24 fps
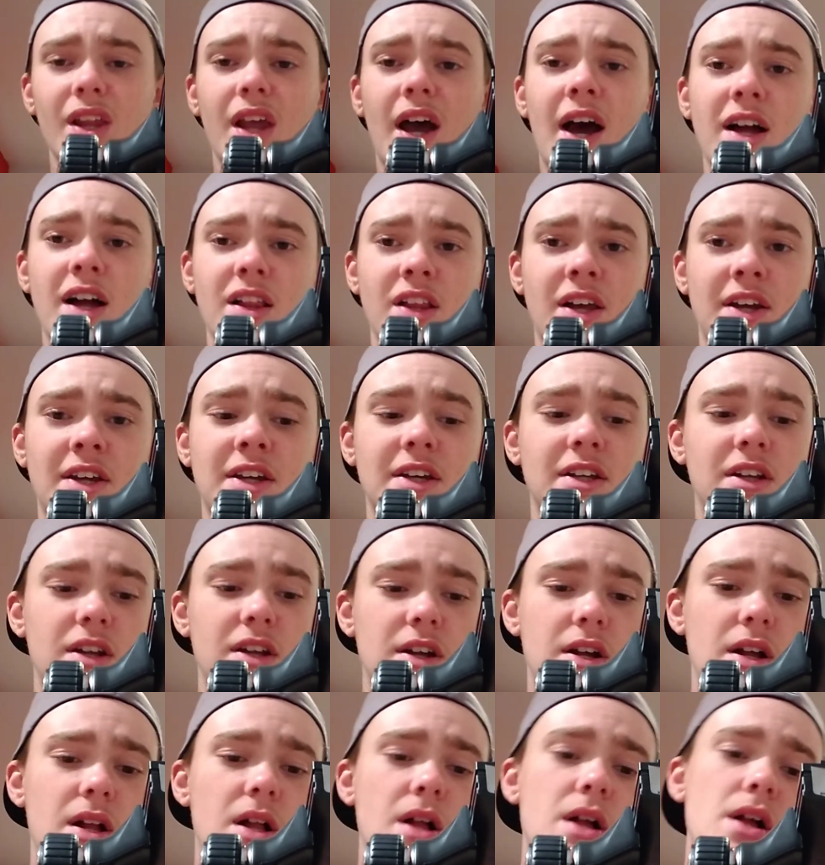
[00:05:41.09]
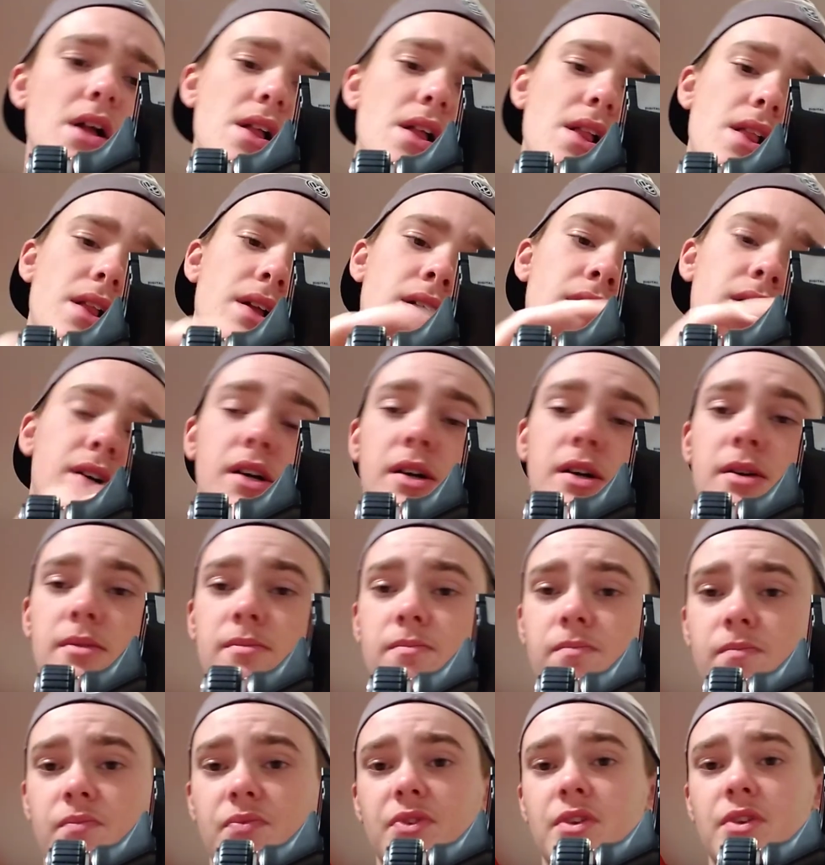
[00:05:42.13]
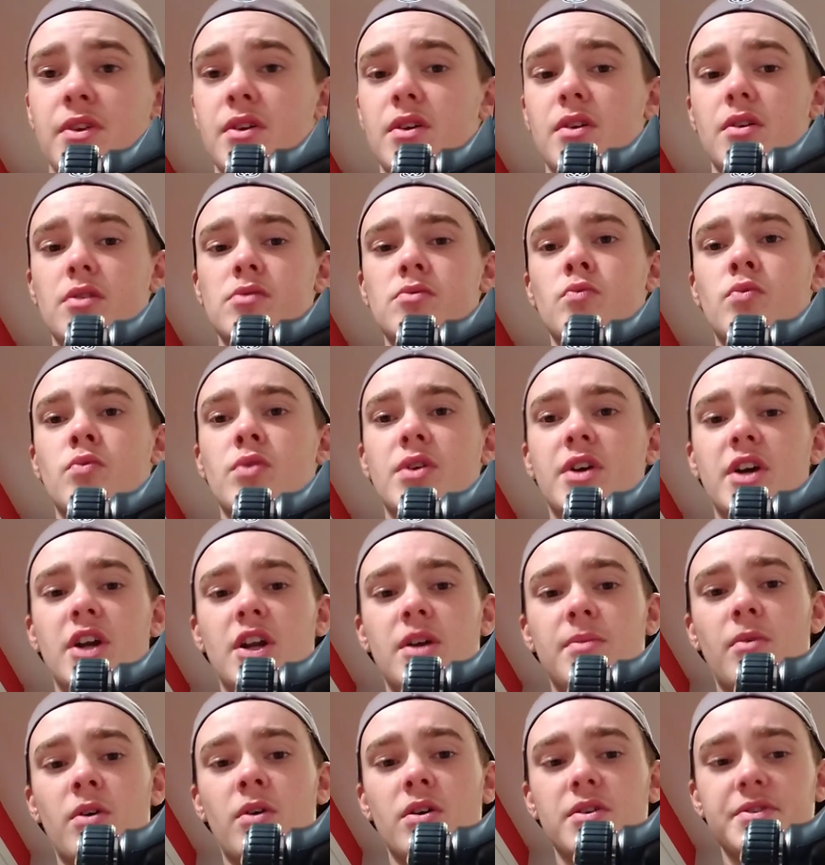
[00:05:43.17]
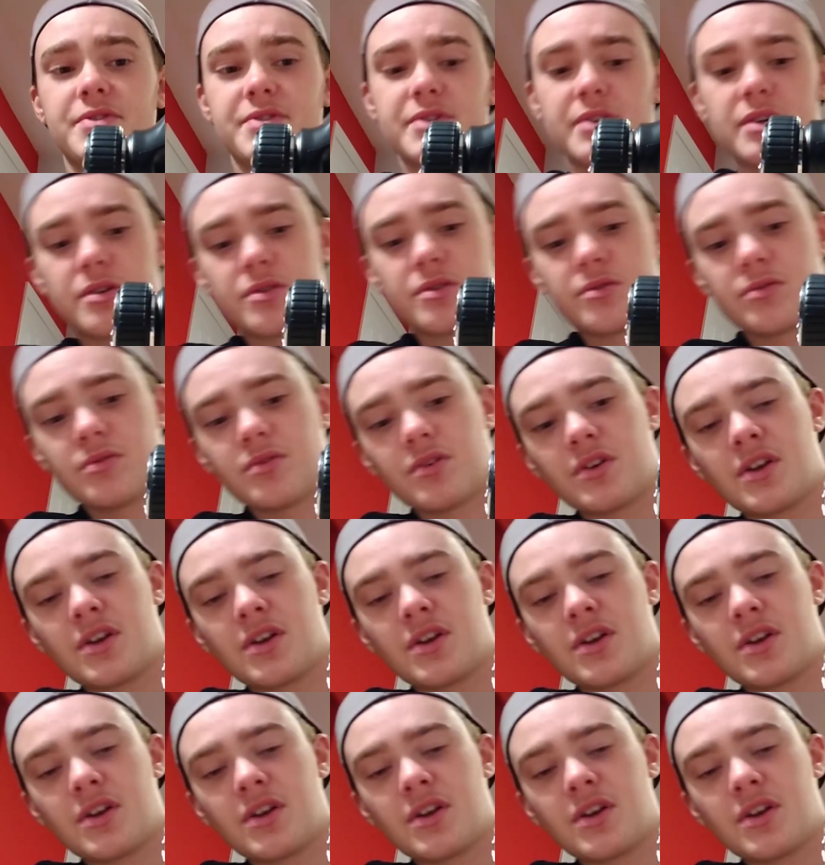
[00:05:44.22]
I like it. We're gonna also